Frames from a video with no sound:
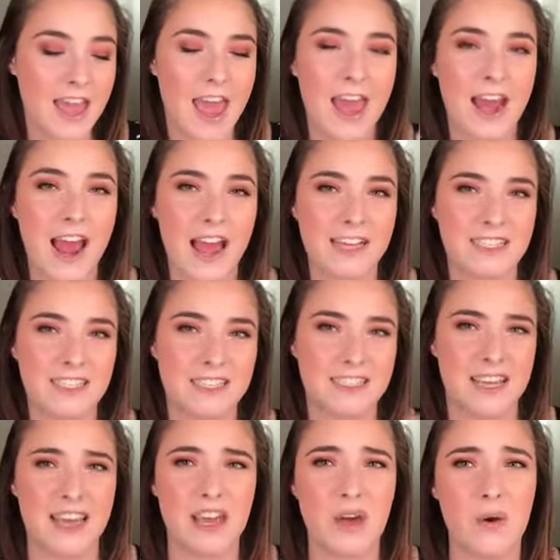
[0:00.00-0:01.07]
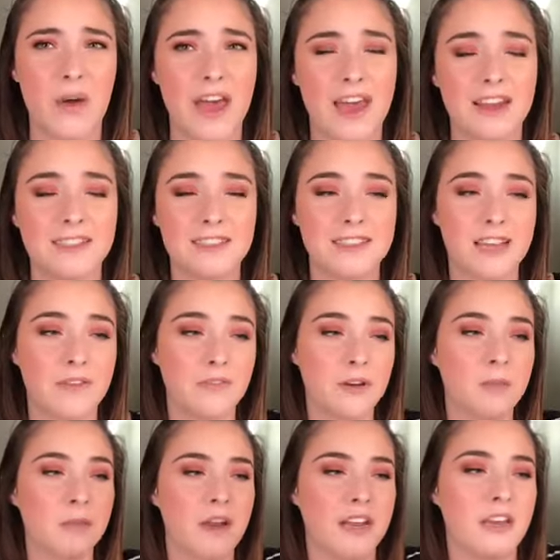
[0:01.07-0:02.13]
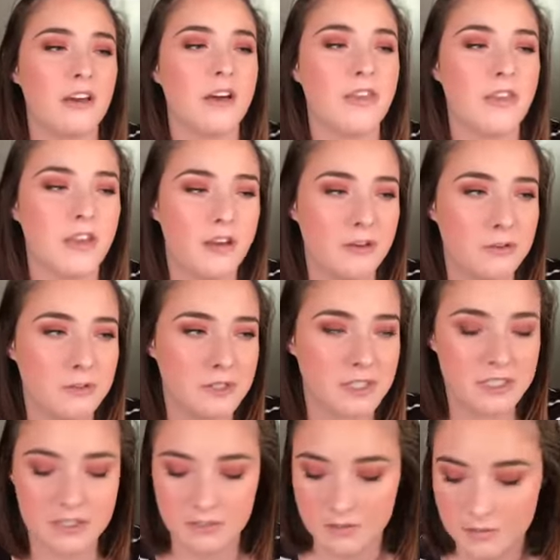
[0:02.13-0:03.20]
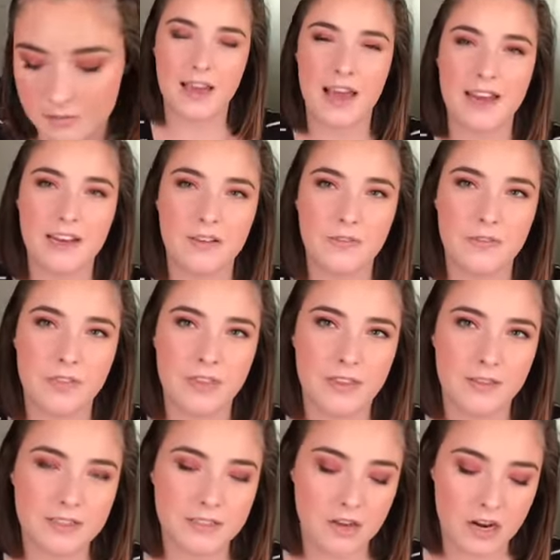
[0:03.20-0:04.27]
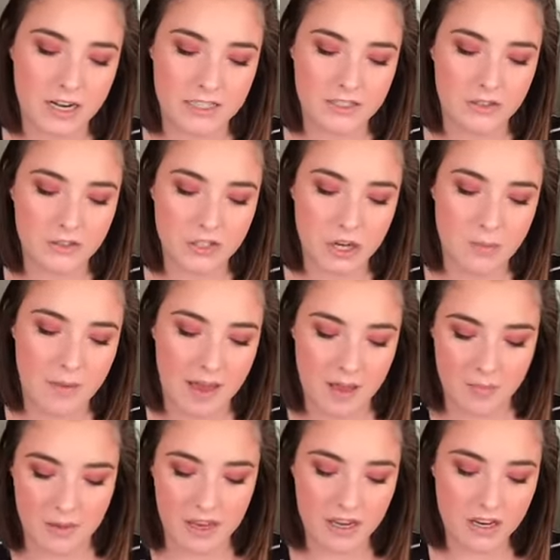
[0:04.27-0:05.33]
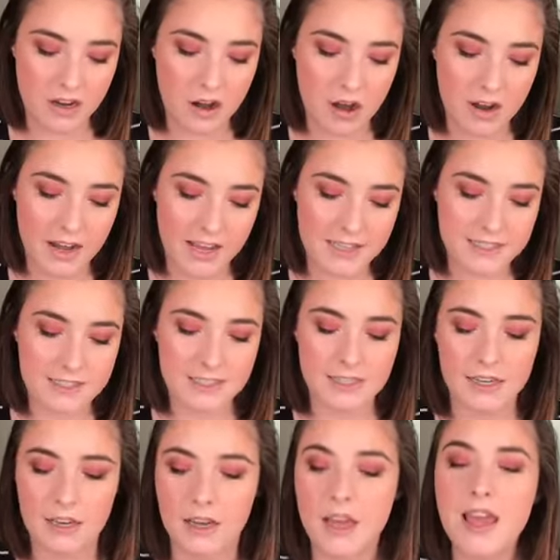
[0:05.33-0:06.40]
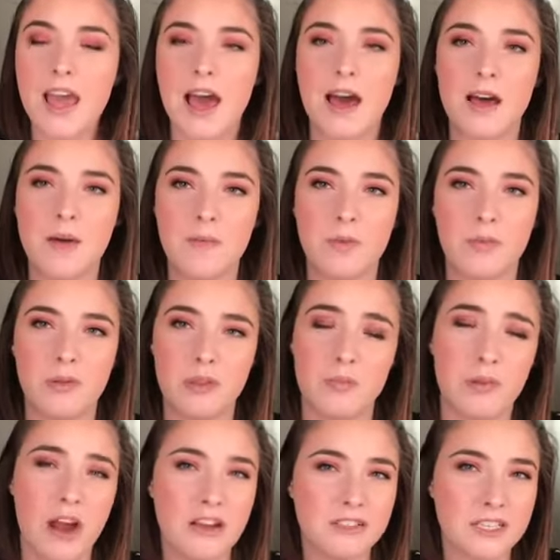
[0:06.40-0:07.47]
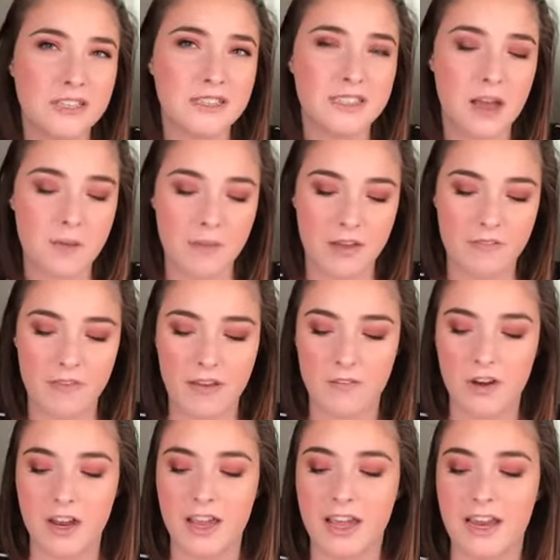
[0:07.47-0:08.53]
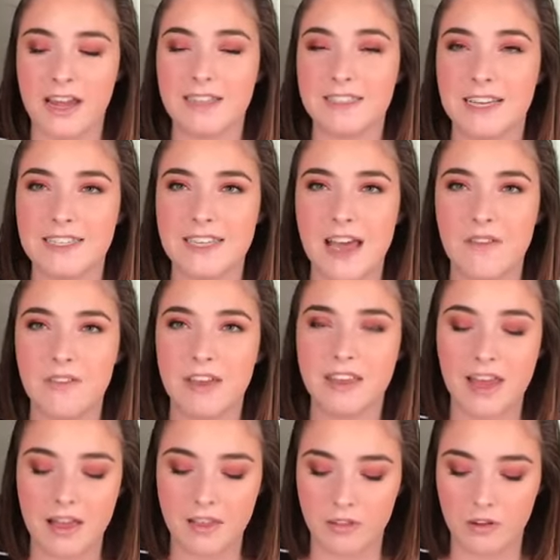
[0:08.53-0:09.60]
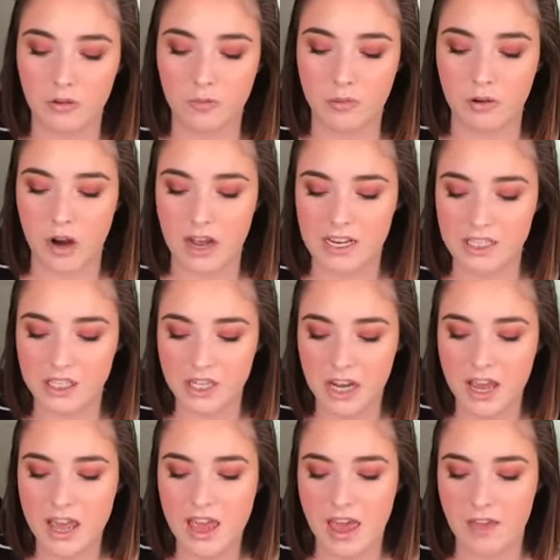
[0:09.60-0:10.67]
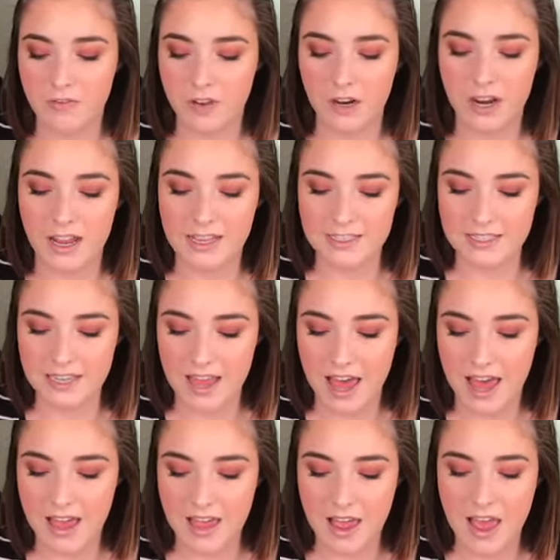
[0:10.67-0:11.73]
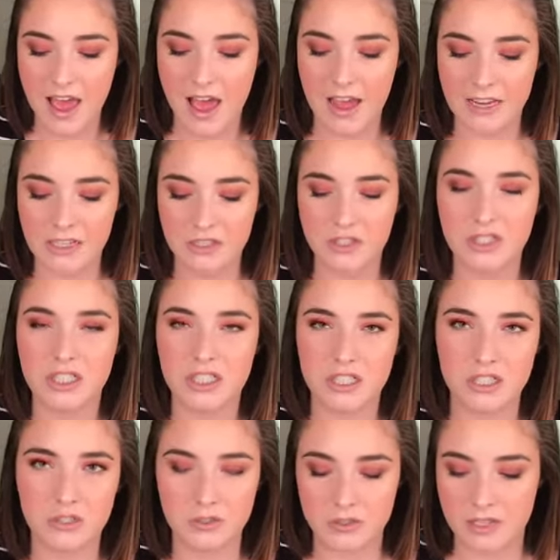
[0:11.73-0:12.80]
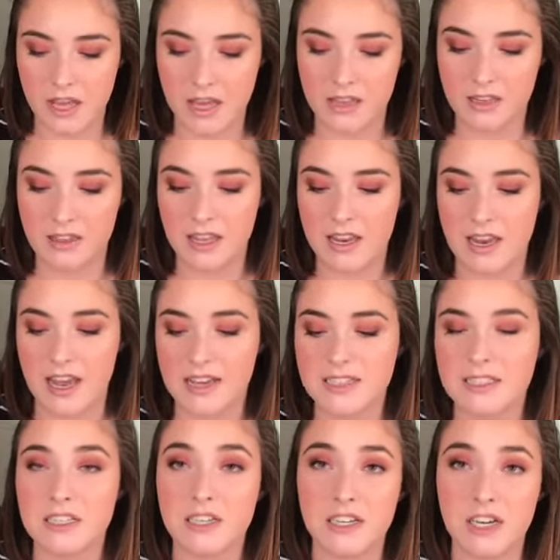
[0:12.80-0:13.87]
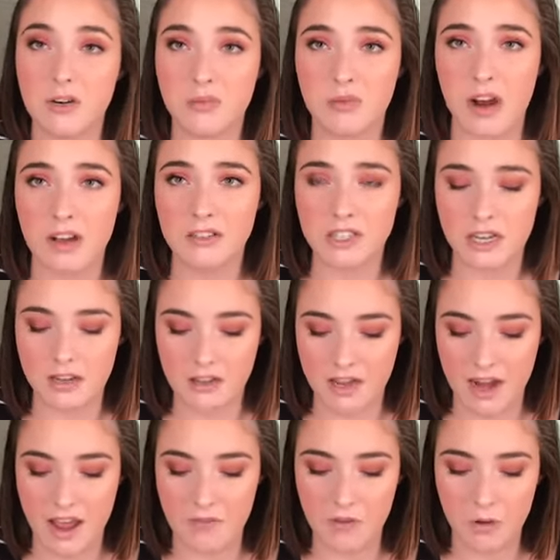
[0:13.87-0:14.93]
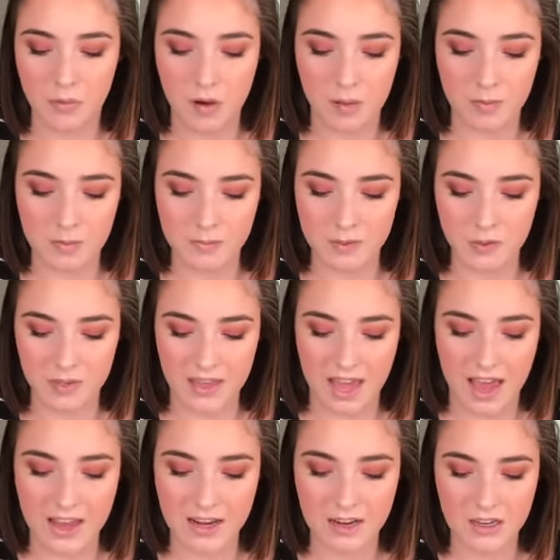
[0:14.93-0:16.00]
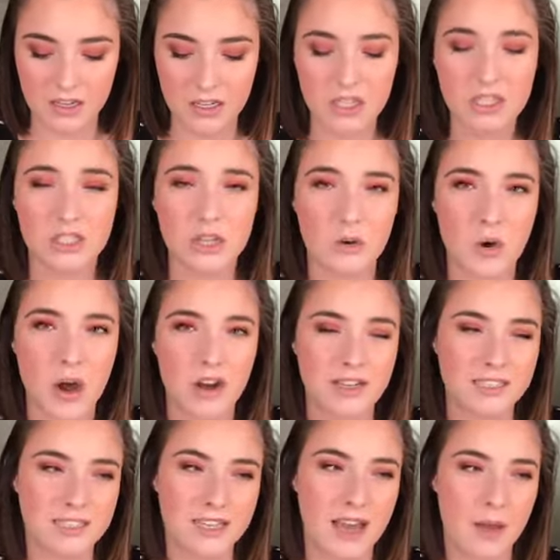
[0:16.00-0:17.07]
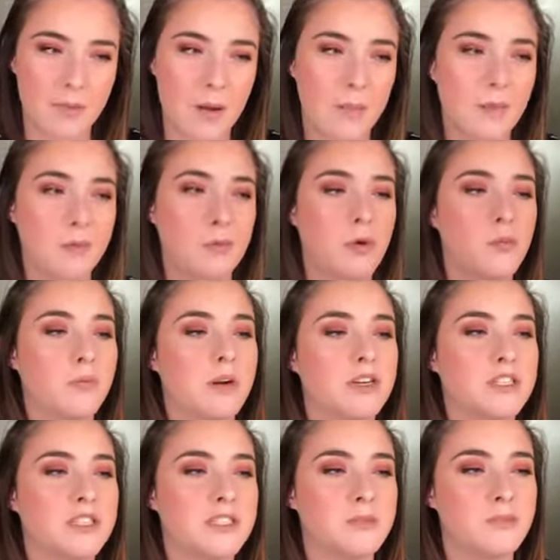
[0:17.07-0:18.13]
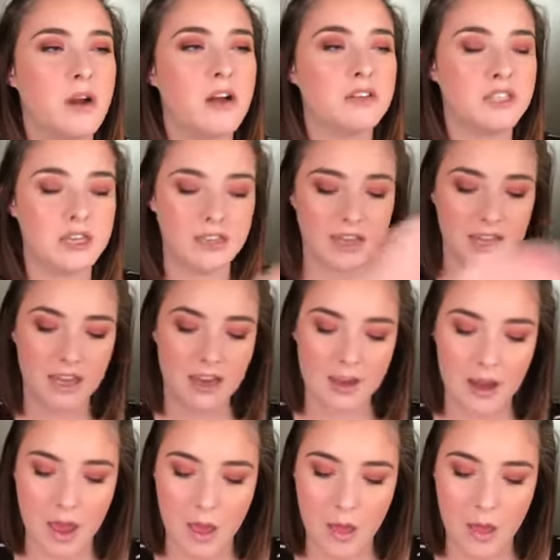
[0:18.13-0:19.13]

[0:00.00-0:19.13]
And I just say go ahead and save your money on those. I kind of already told y'all my opinion on it, but the brow gel is not my favorite. It does have like that little brush. If you're into that, I usually just use like the NYX clear brow gel and I have no problems with that. So honestly, I probably won't purchase brow gel again.